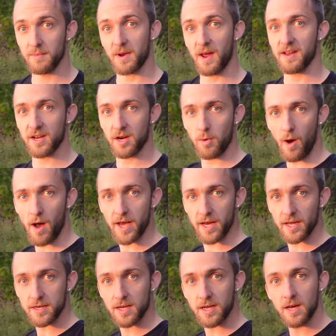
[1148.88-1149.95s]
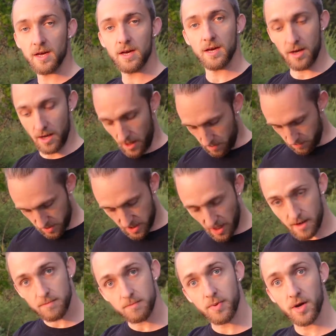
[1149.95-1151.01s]
But I inquired.
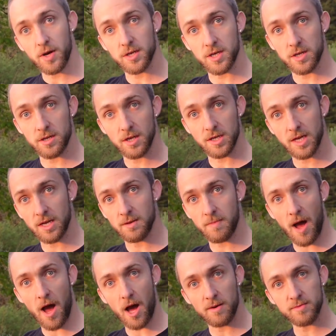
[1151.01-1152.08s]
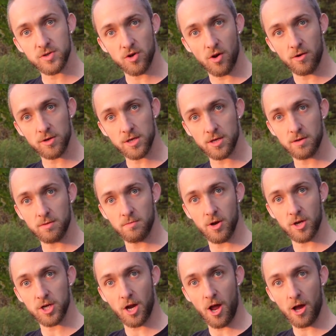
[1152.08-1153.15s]
Same person that did Matt Armstrong's
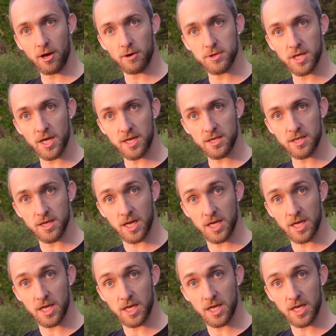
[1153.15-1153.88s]
Murcielago seats and